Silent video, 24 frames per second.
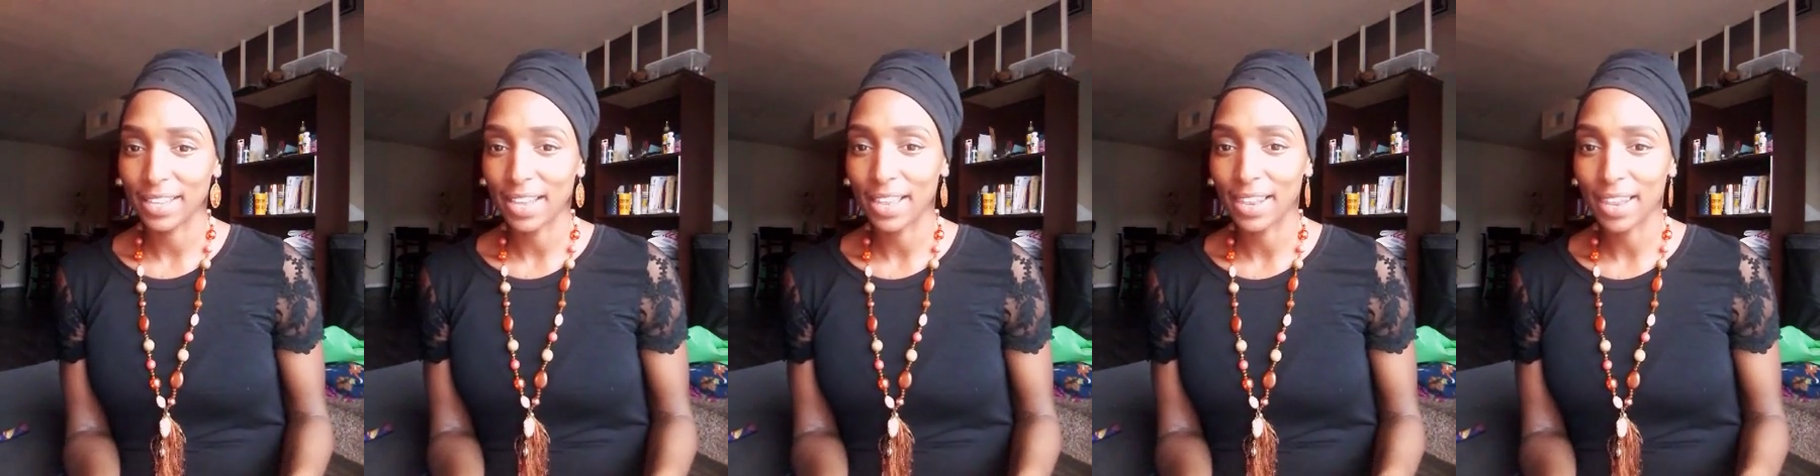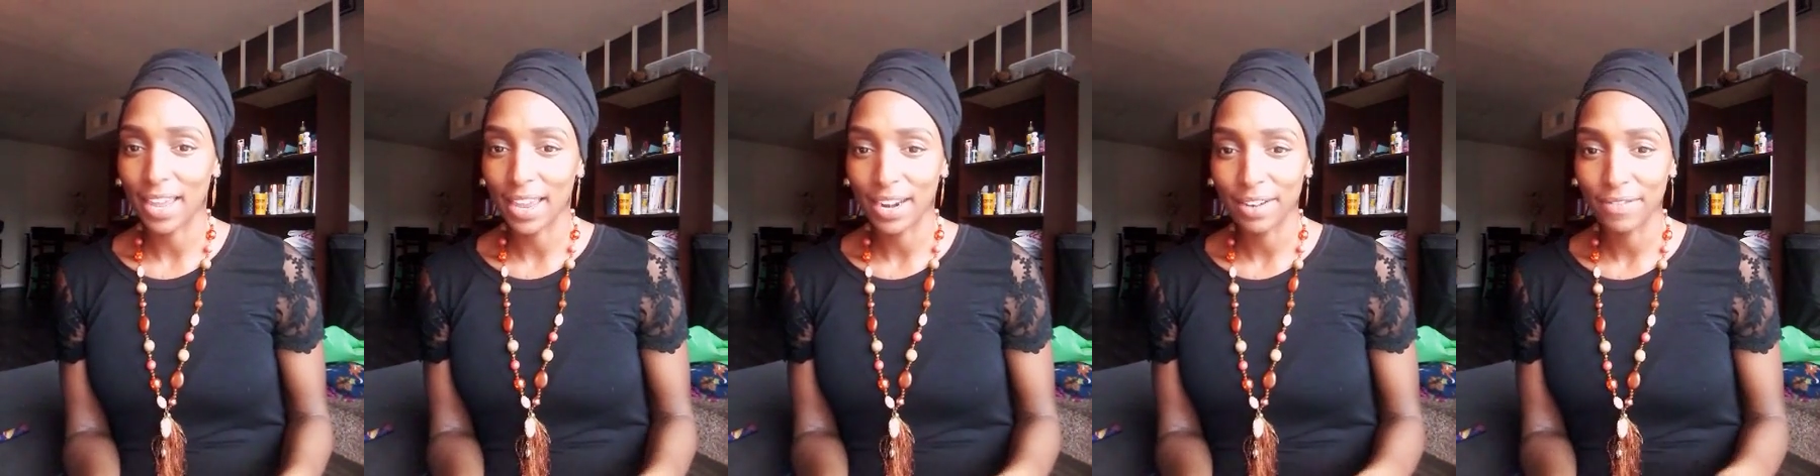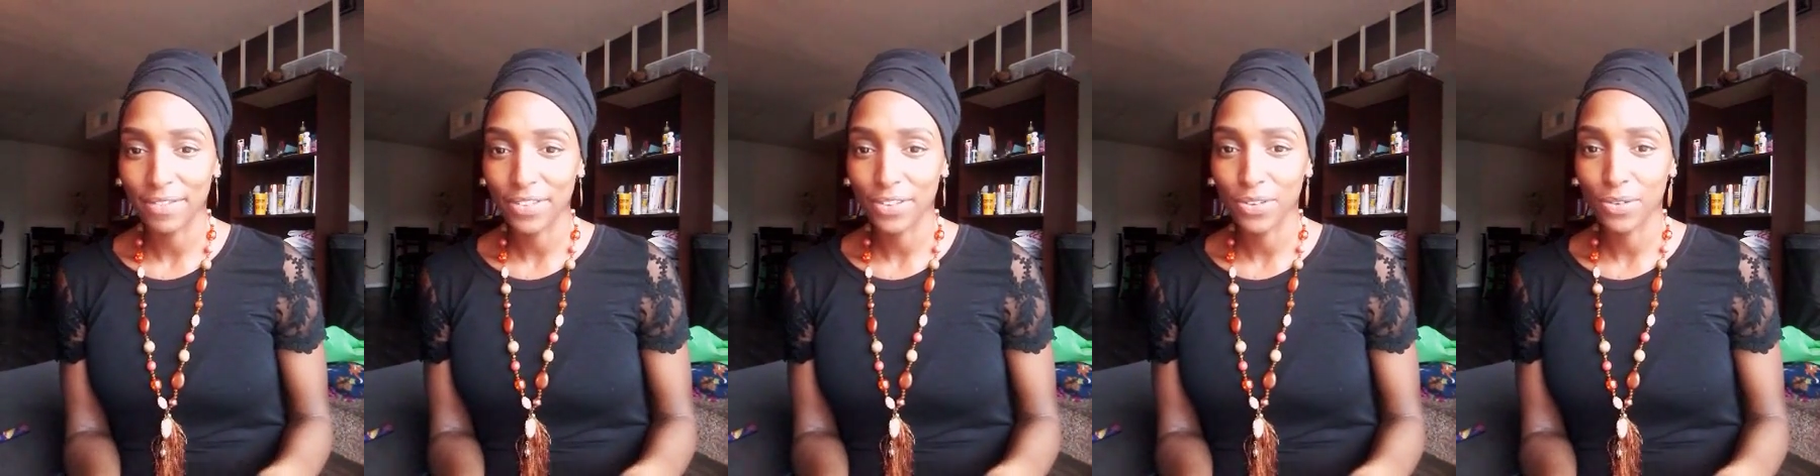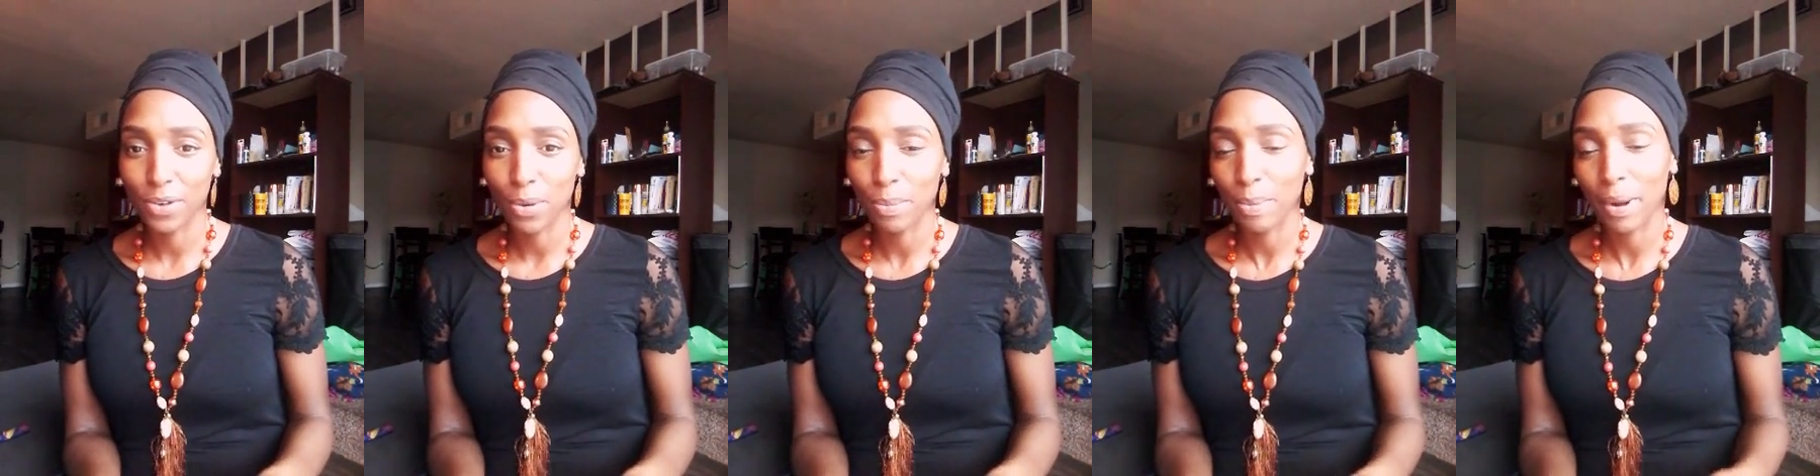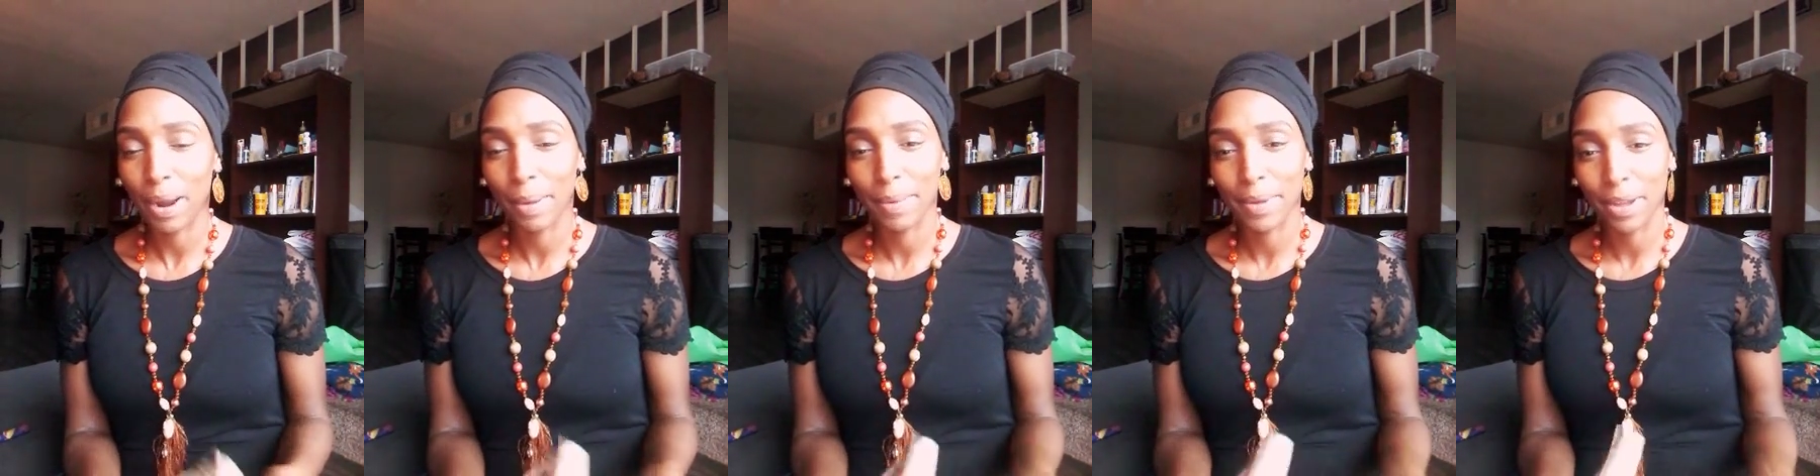A lot of you
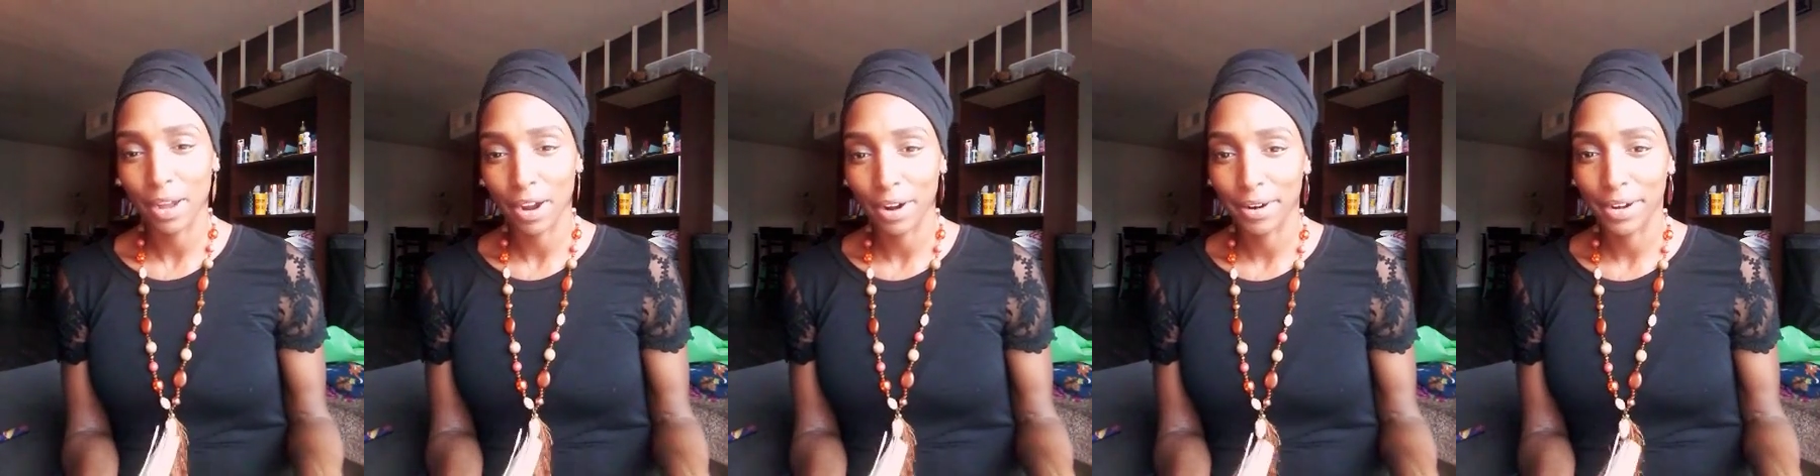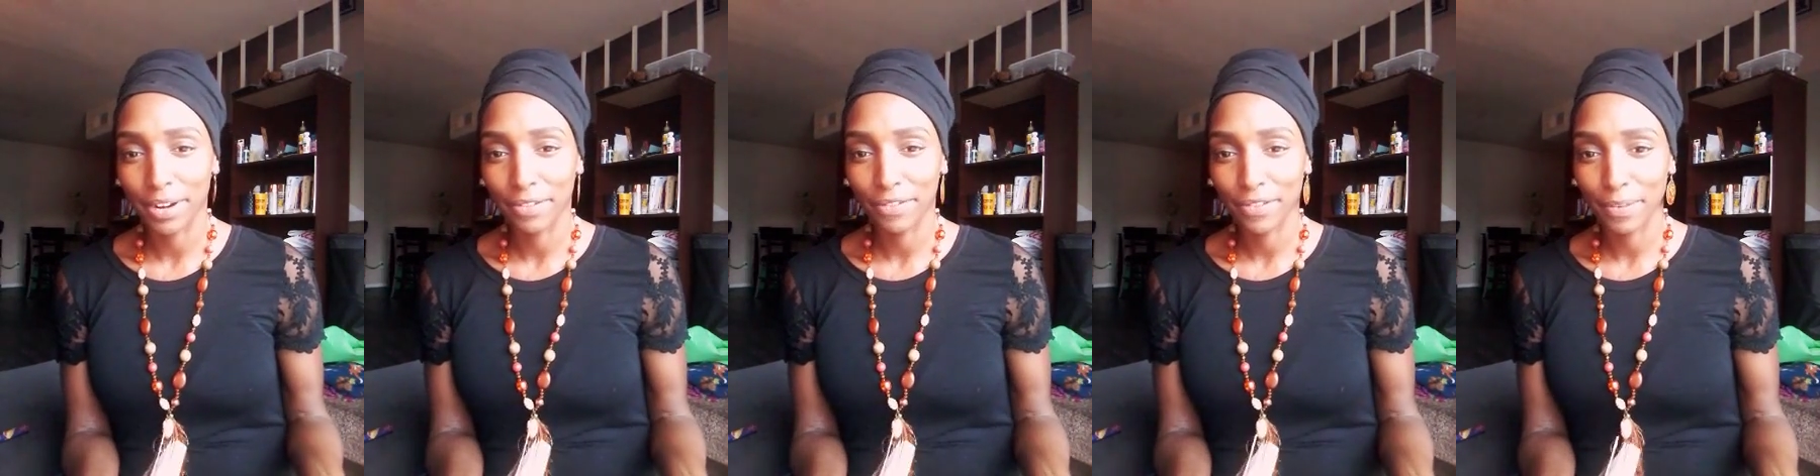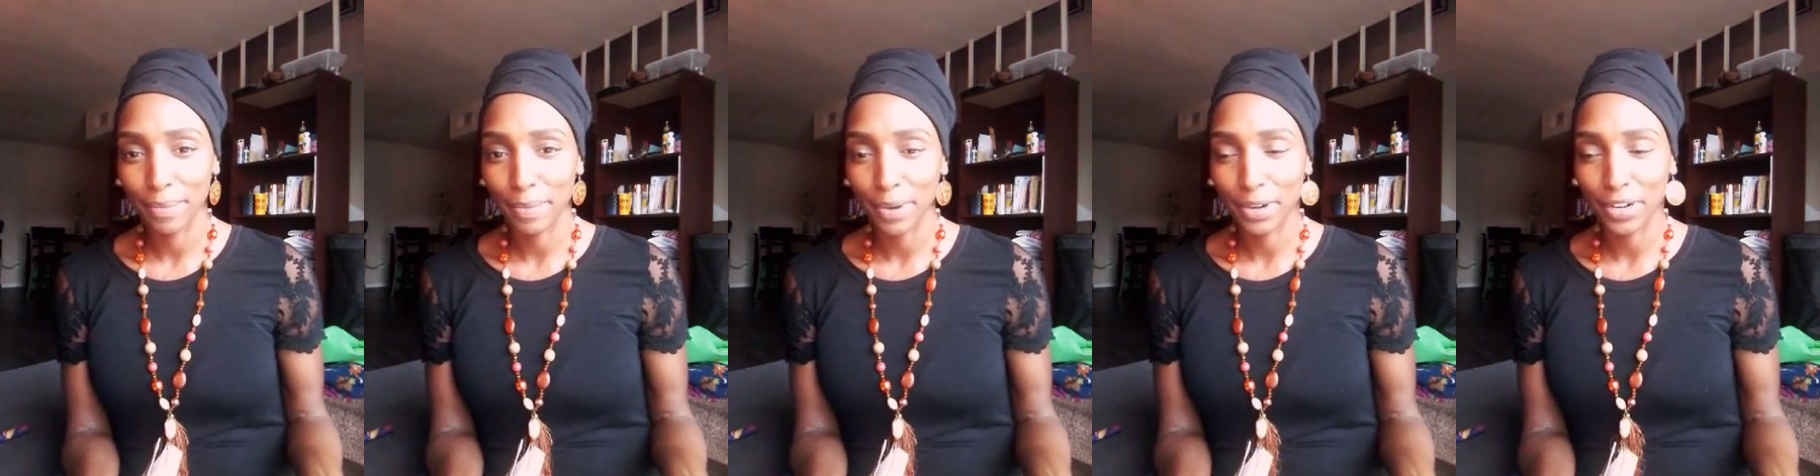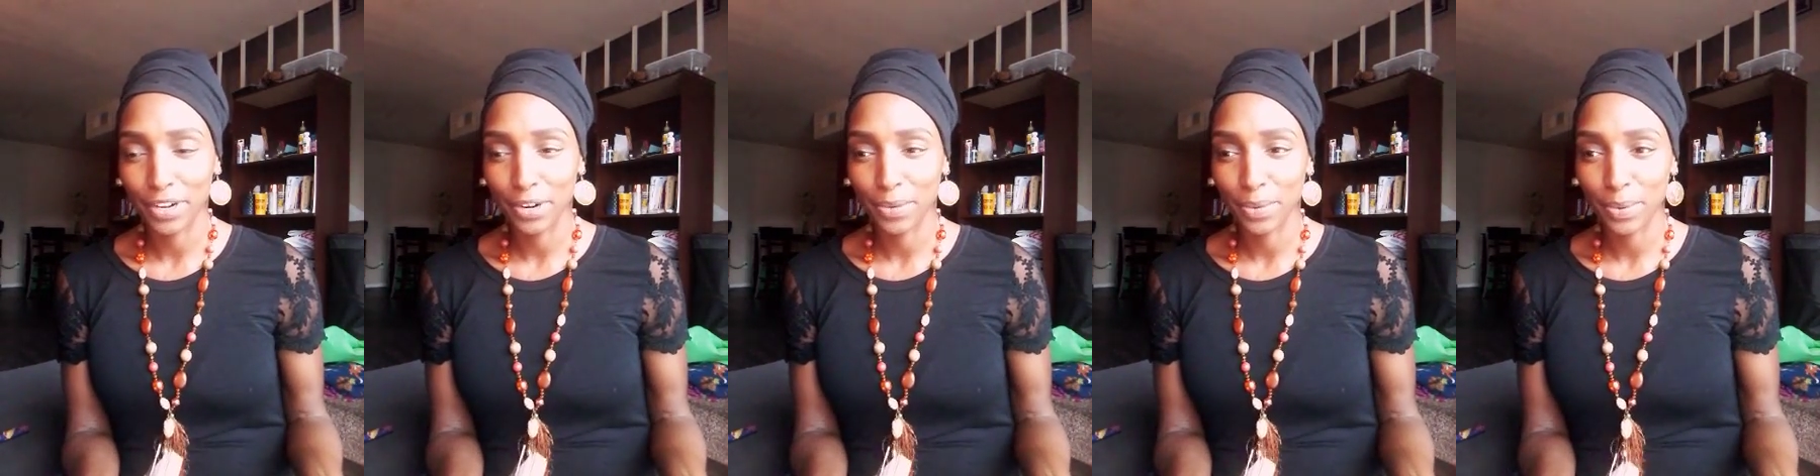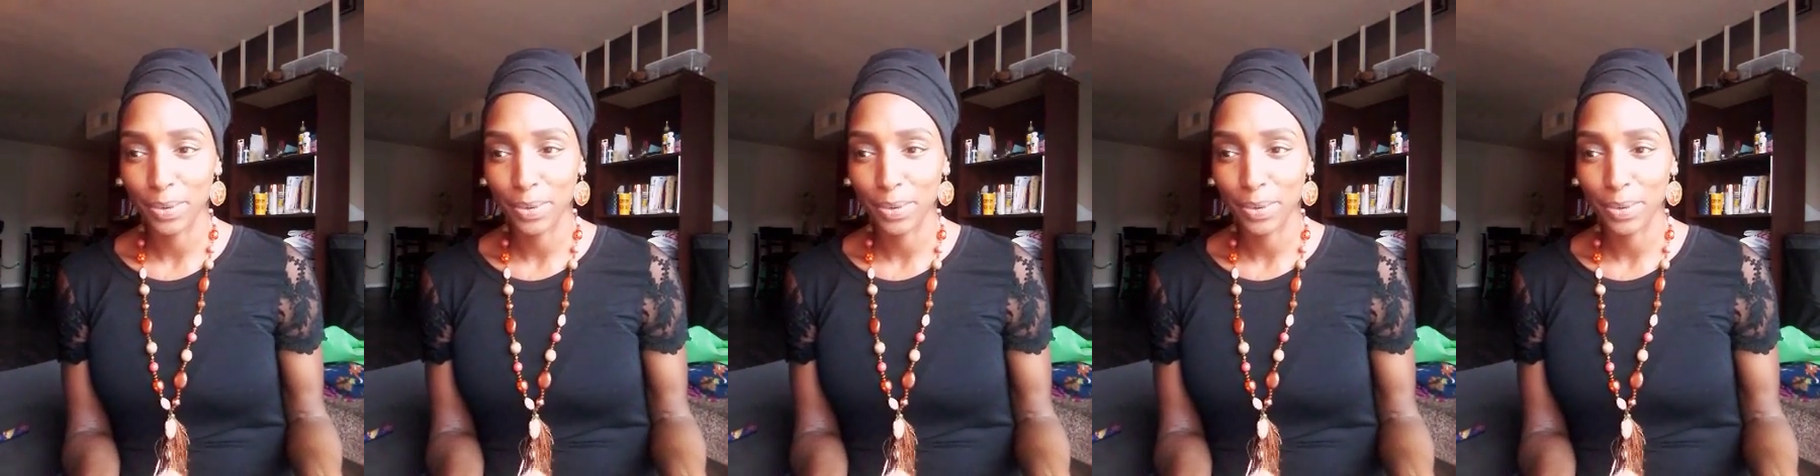are probably already familiar